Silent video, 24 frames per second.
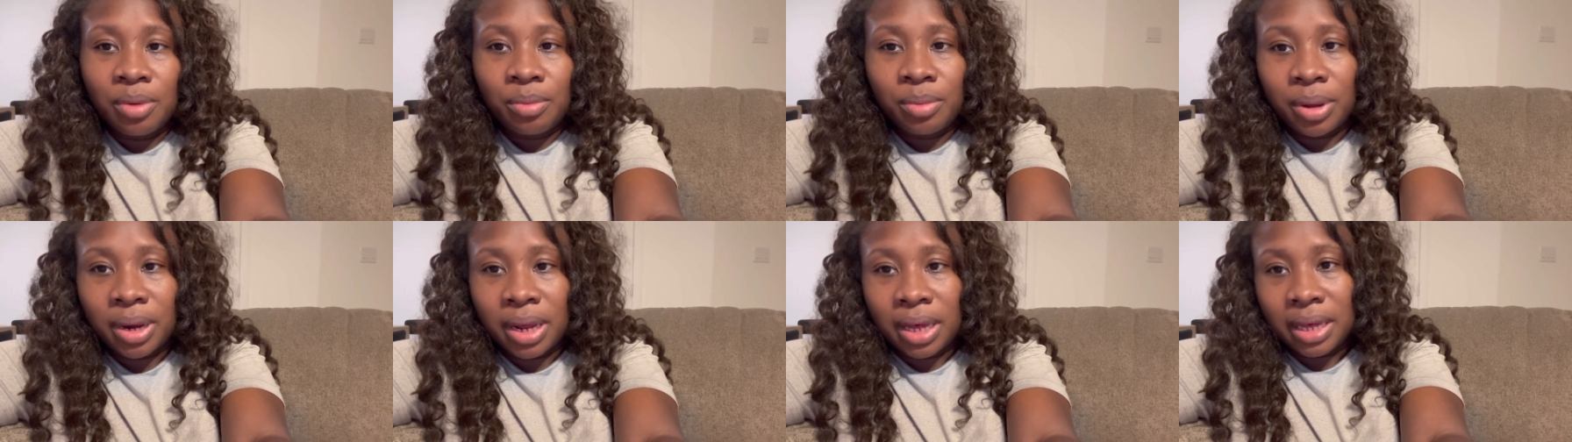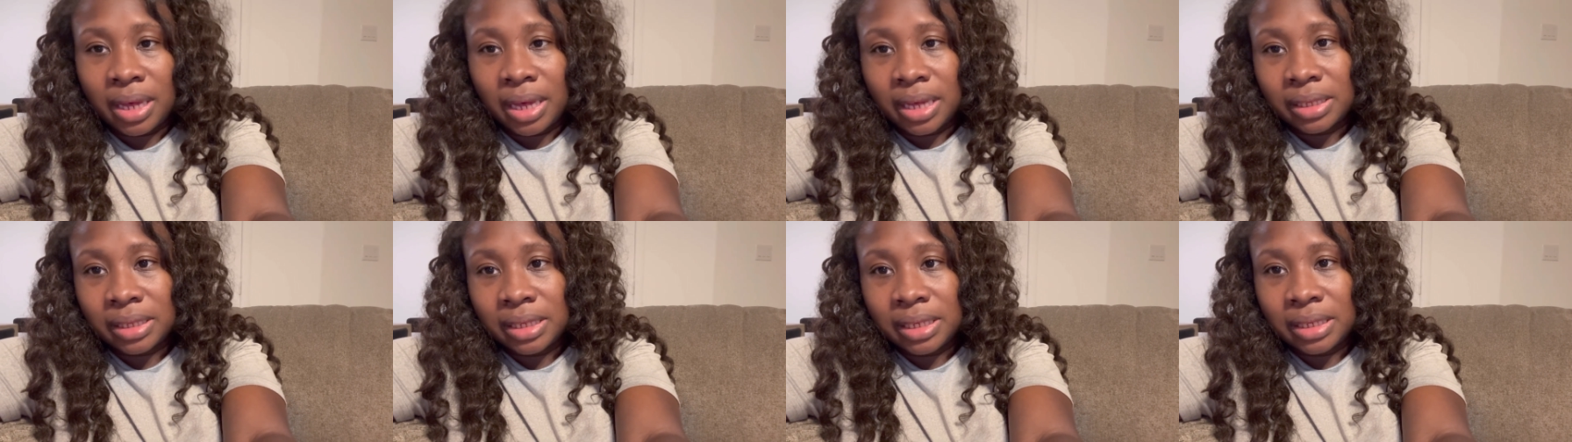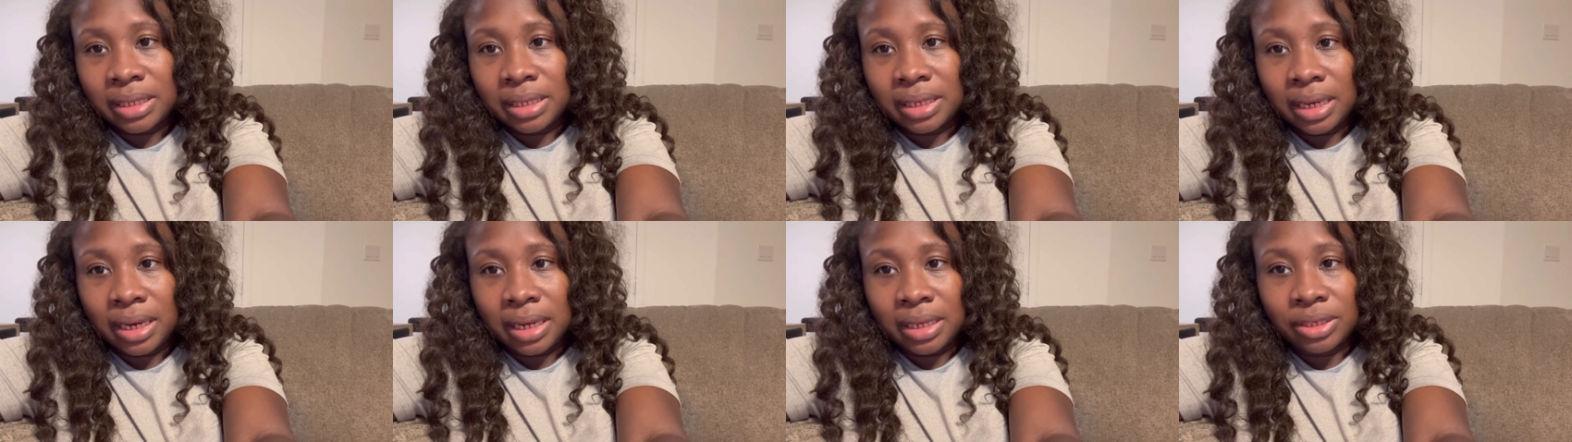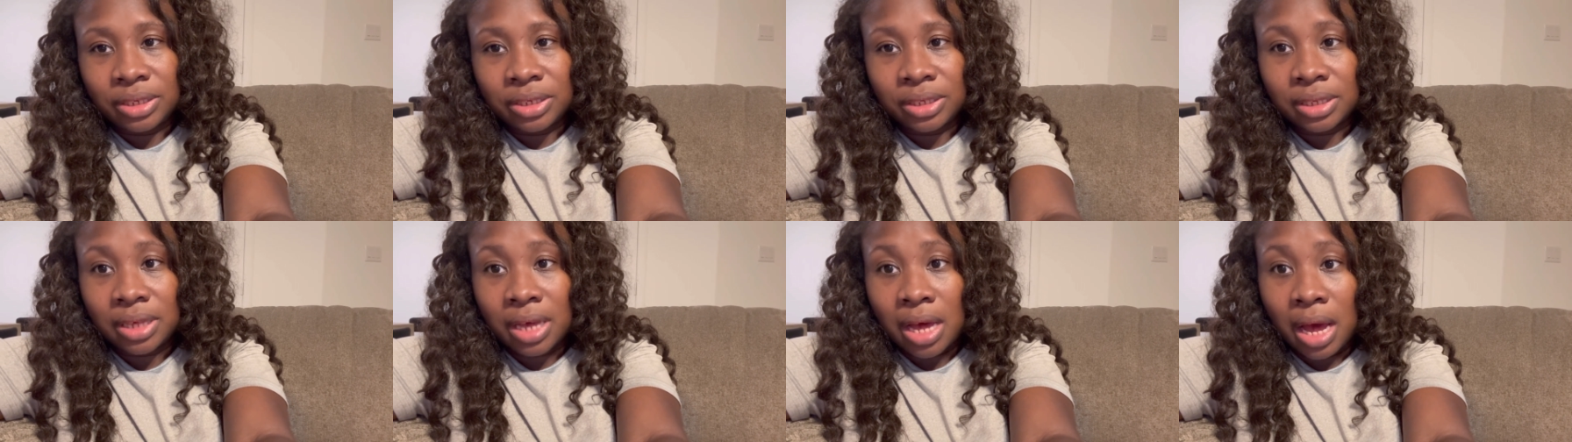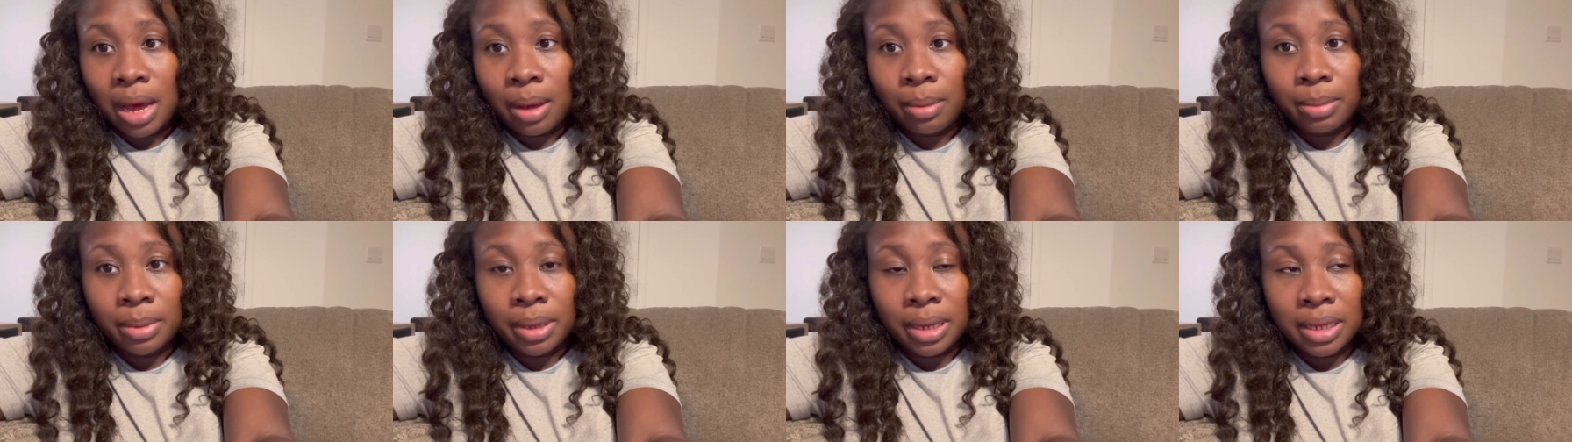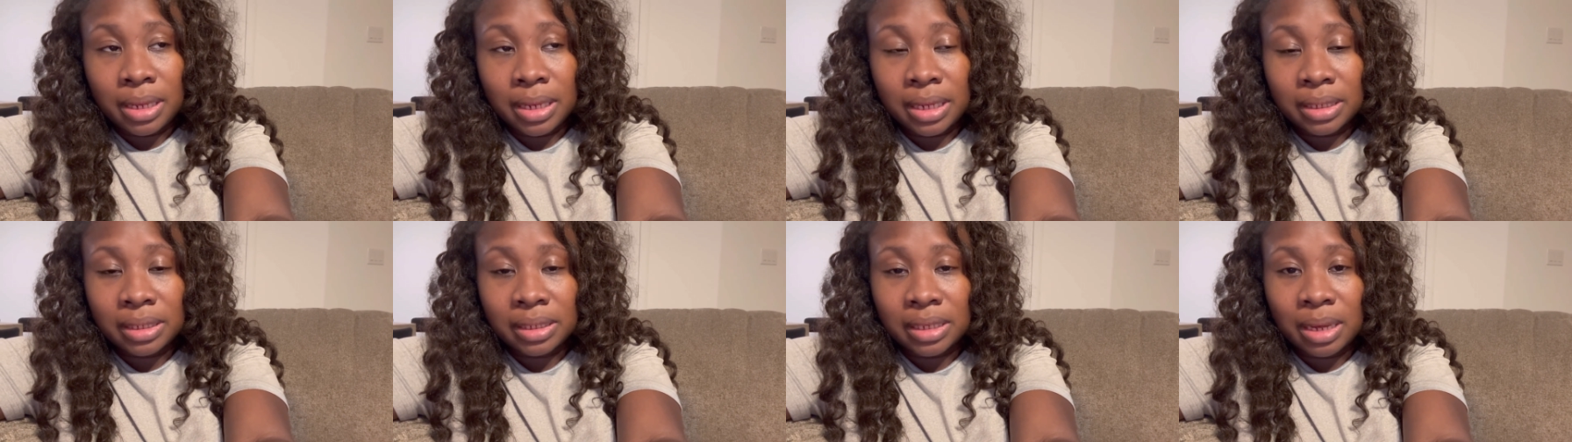but I guess he said it's just common
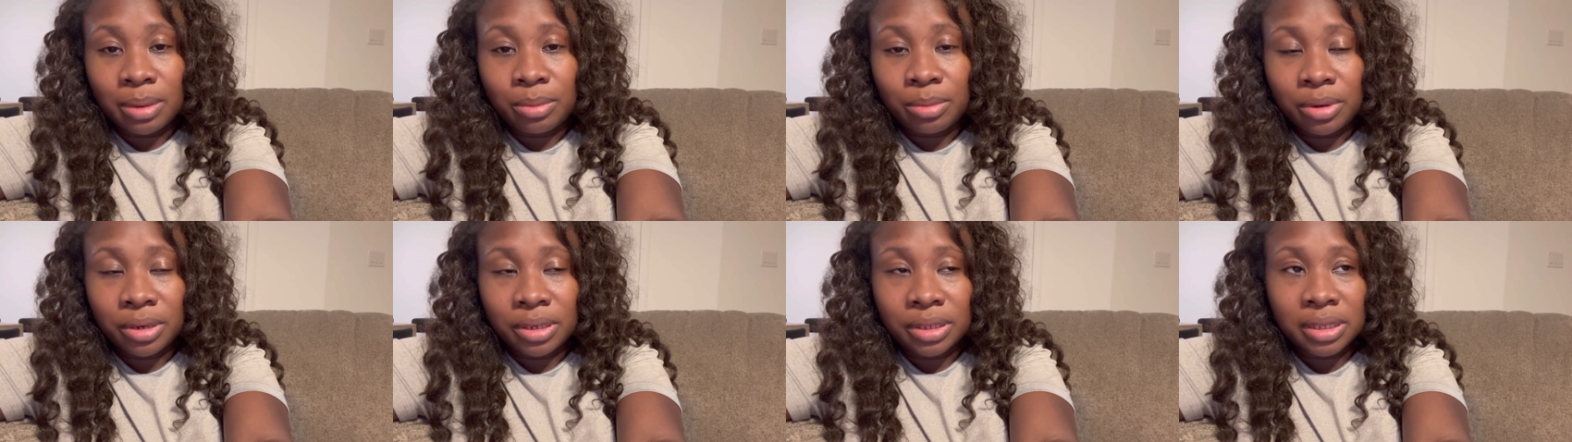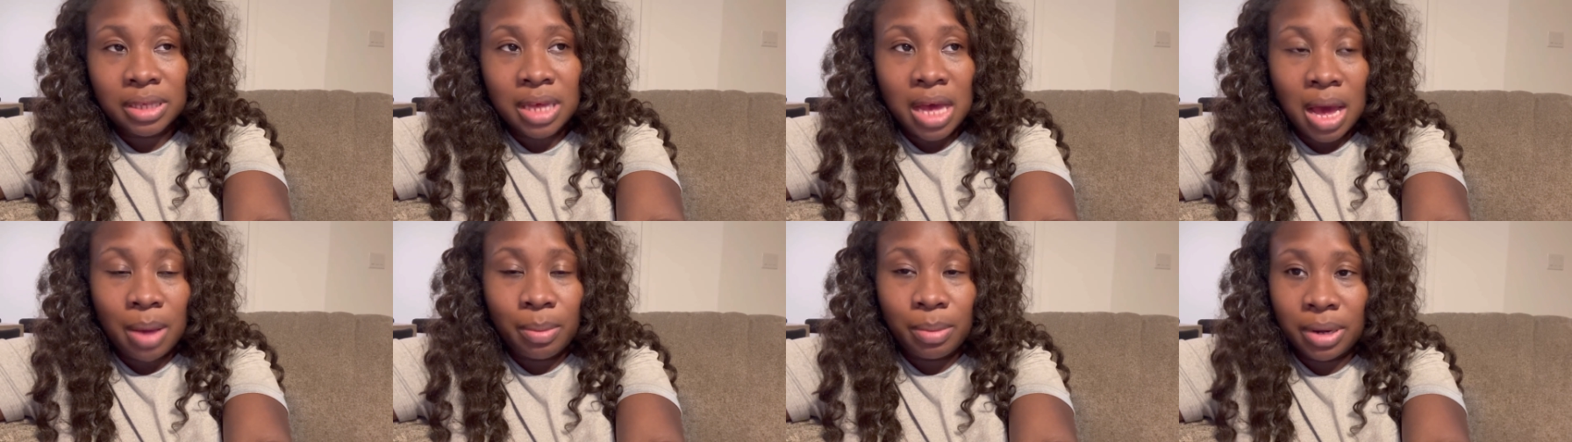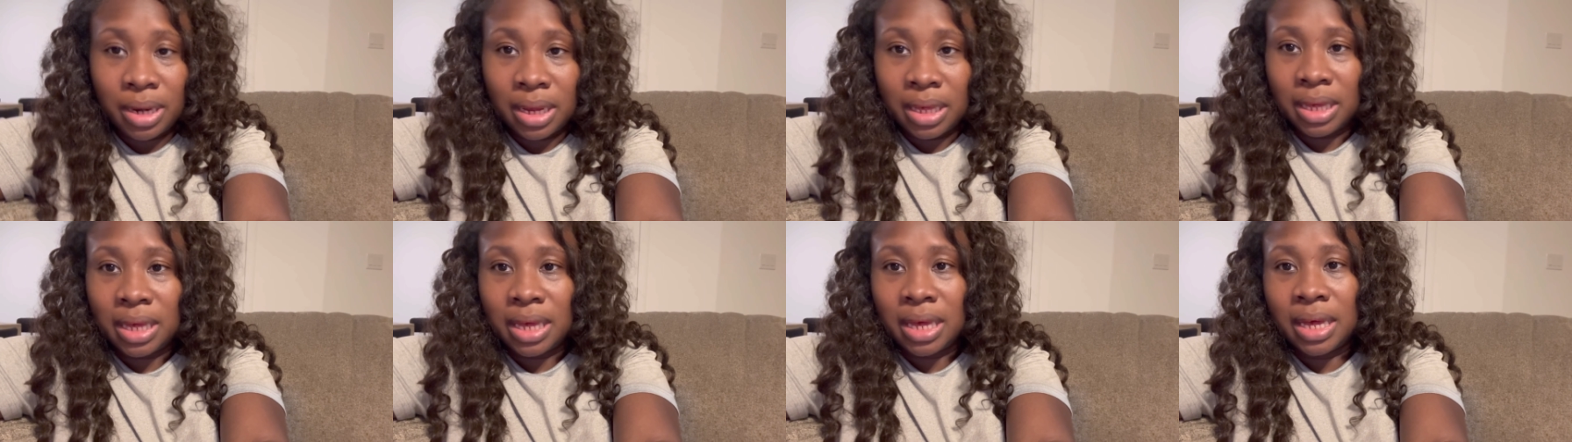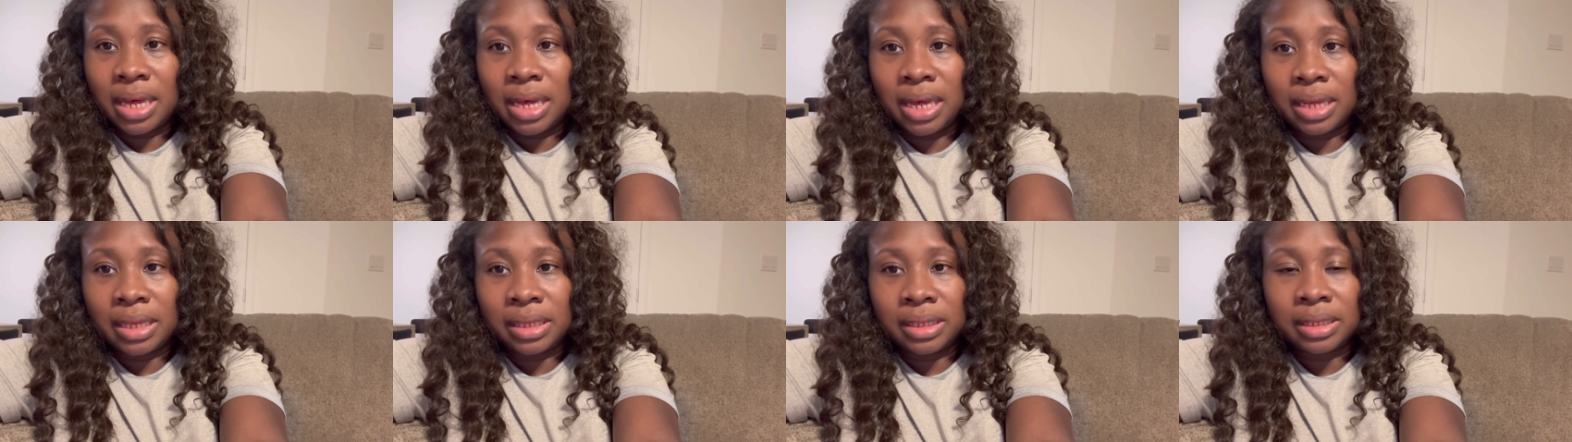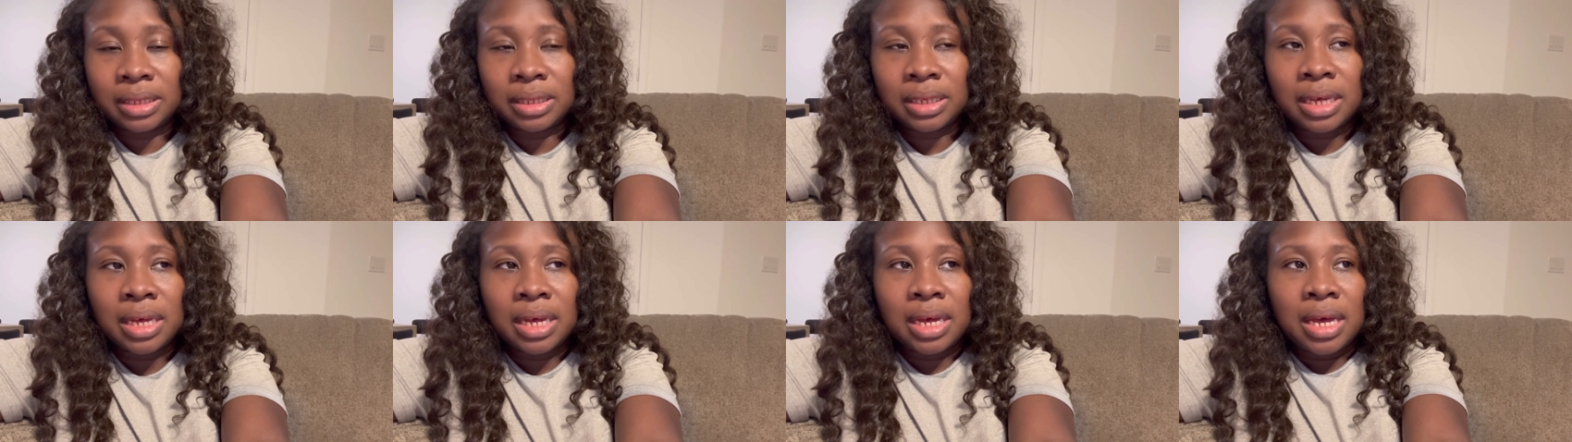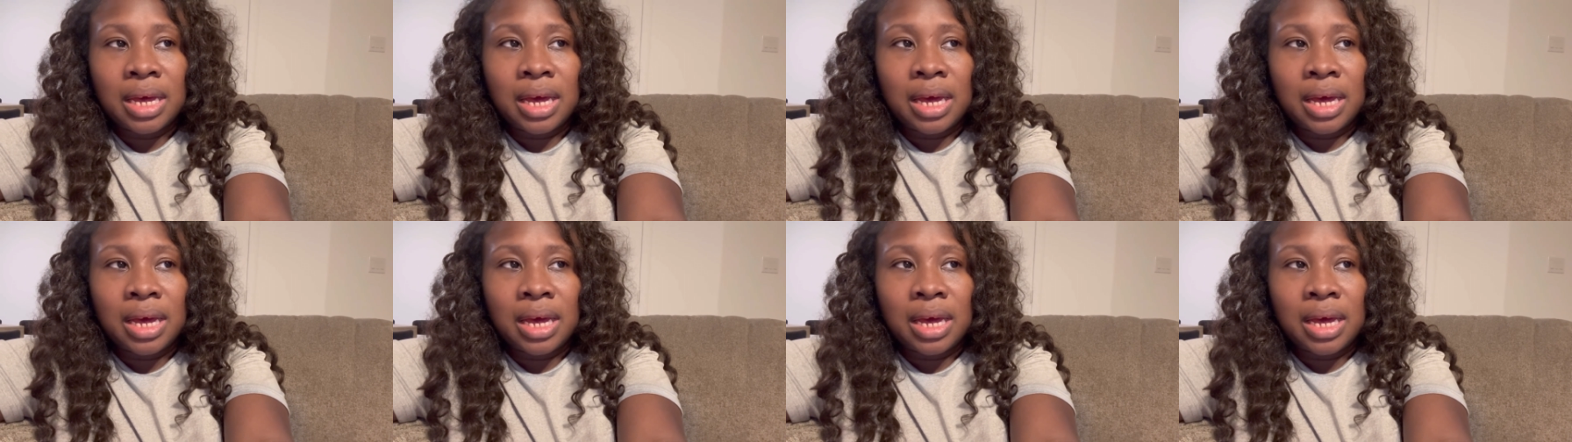in the summer. It's common in kids.